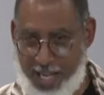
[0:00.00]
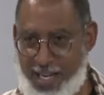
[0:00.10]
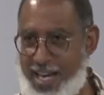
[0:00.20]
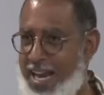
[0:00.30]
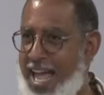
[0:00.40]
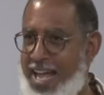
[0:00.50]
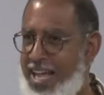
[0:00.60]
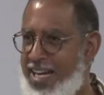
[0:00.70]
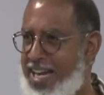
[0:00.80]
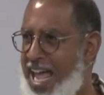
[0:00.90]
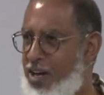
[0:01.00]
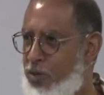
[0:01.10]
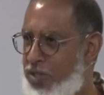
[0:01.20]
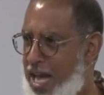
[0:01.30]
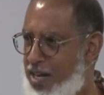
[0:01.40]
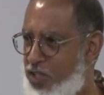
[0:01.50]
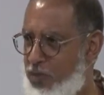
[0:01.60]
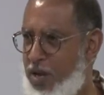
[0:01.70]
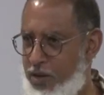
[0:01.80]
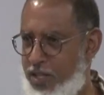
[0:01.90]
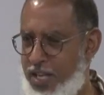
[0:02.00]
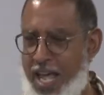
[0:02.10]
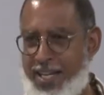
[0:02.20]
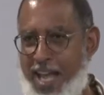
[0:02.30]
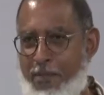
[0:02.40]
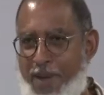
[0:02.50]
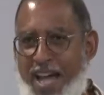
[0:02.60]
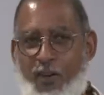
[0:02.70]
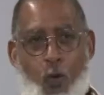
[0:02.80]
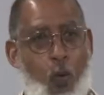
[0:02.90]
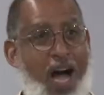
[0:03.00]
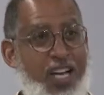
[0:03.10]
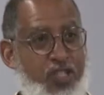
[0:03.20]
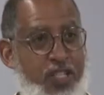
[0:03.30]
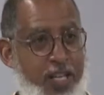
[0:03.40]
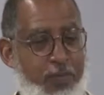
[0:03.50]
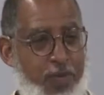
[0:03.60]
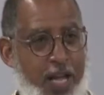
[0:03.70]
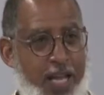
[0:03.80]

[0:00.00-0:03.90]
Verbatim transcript: They didn't, have, they didn't have those kind of smells because they might have washed them